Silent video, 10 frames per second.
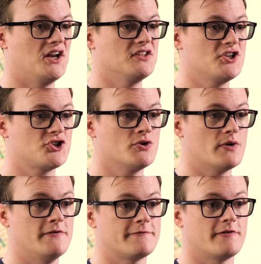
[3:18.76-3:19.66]
An
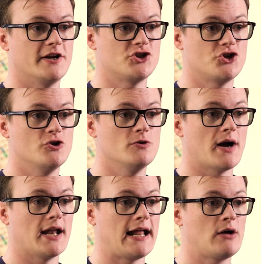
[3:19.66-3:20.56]
additional infrared
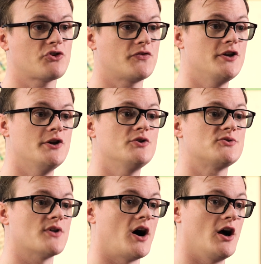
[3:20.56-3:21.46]
tube allows for
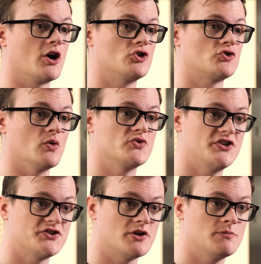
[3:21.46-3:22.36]
use with IR controlled
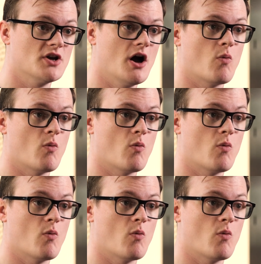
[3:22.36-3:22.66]
systems,